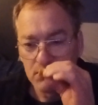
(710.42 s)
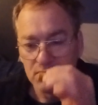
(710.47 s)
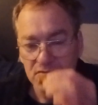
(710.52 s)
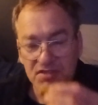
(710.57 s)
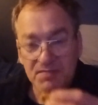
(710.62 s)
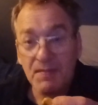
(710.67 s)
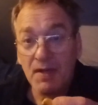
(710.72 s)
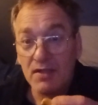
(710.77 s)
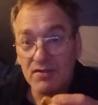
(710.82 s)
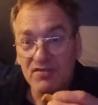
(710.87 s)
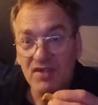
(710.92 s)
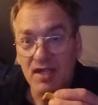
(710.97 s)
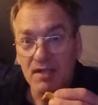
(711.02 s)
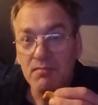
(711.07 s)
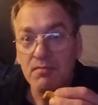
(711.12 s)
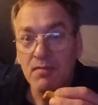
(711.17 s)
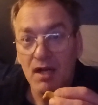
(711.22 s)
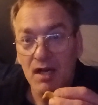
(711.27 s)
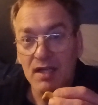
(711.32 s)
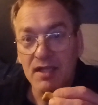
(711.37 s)
Smells like
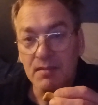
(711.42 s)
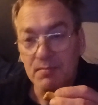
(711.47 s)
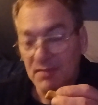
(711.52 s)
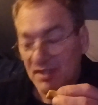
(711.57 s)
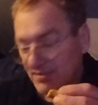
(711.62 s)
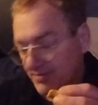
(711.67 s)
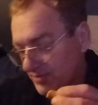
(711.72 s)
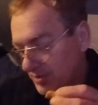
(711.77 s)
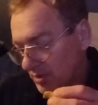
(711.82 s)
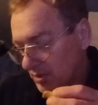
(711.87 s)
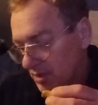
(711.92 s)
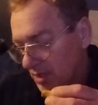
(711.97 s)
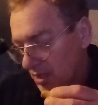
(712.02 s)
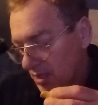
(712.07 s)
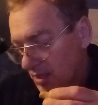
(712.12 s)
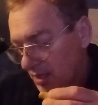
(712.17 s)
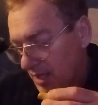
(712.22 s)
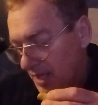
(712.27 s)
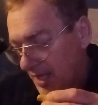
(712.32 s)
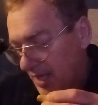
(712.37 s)
honey mustard,
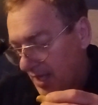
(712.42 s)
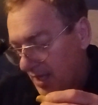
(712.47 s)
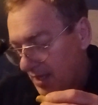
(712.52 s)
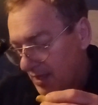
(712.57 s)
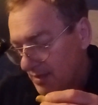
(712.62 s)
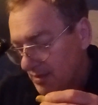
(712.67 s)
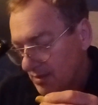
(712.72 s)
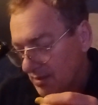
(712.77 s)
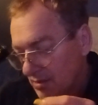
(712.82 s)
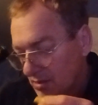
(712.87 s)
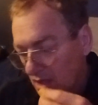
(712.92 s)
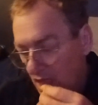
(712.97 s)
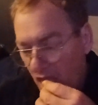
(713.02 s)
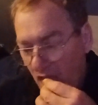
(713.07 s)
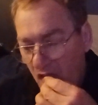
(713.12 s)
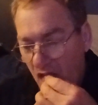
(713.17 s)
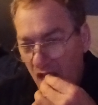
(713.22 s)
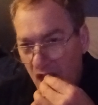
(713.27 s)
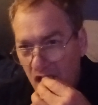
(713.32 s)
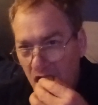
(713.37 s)
and
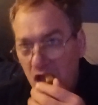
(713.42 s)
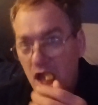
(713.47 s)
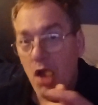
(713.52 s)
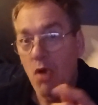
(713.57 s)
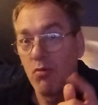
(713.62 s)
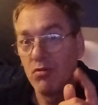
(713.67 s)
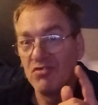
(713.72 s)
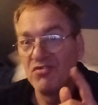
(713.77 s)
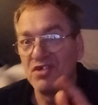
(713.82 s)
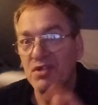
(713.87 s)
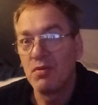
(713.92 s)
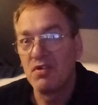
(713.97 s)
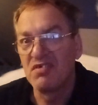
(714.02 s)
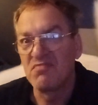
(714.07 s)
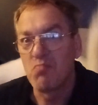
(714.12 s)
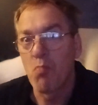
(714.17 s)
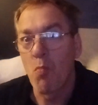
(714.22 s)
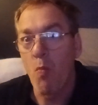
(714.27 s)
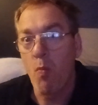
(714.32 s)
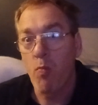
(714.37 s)
we'll see what.
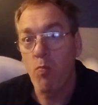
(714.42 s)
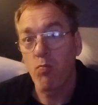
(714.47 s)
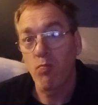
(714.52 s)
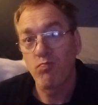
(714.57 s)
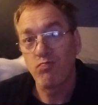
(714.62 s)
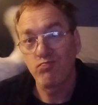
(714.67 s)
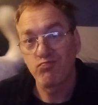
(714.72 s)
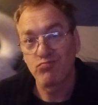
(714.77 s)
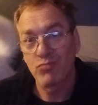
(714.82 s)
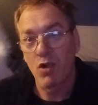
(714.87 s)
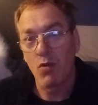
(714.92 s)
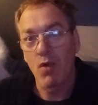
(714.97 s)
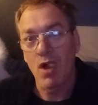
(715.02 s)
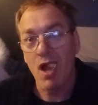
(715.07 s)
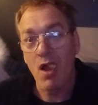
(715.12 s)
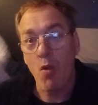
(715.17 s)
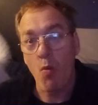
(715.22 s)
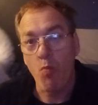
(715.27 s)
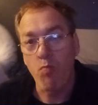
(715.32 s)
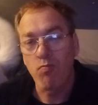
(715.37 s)
Oh
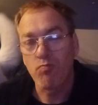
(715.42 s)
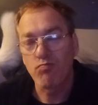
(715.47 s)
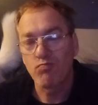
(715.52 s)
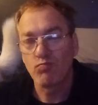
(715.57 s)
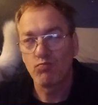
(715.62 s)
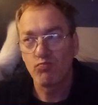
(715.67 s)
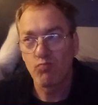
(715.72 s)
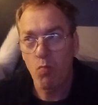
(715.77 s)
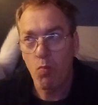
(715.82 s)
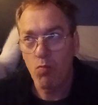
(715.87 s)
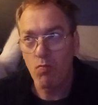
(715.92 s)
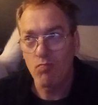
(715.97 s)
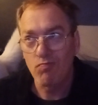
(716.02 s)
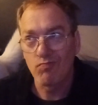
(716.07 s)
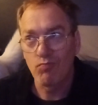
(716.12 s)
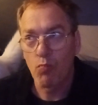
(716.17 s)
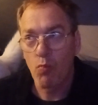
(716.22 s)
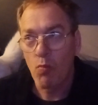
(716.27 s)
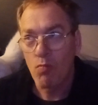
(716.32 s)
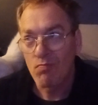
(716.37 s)
wow. Mm.
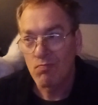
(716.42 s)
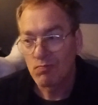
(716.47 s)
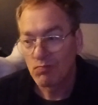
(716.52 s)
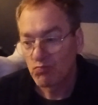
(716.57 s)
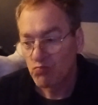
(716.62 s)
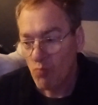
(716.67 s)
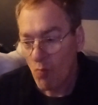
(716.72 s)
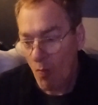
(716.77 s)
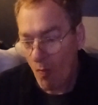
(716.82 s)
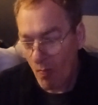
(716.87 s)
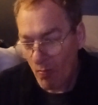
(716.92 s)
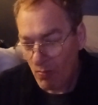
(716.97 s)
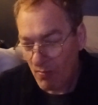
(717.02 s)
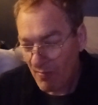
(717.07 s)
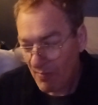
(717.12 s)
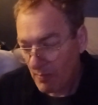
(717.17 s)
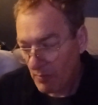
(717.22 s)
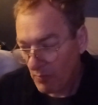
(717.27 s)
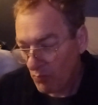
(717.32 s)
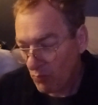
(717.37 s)

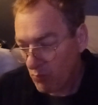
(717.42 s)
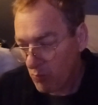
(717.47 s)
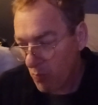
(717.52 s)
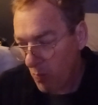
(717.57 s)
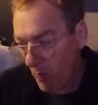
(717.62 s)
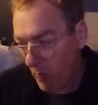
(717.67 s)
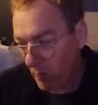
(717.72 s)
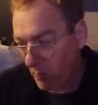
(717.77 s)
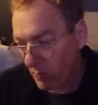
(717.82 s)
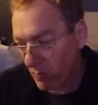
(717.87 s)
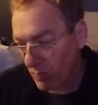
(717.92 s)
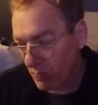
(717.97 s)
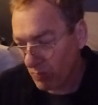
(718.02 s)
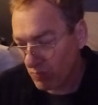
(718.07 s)
Mm.